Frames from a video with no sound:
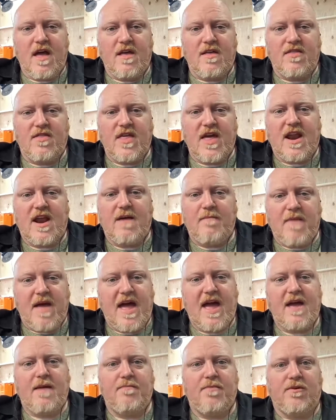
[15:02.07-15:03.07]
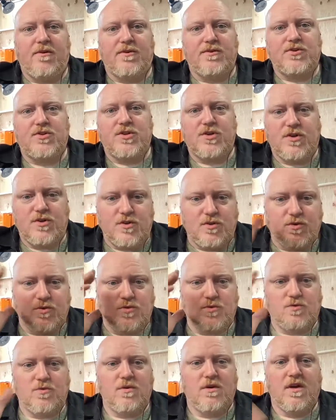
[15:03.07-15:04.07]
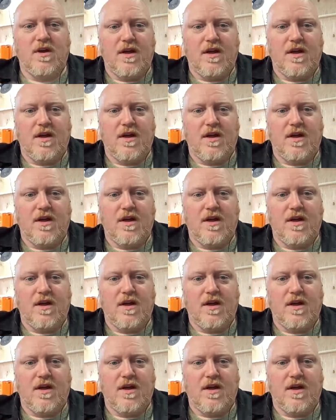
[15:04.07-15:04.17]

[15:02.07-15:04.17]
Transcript: that I'm able to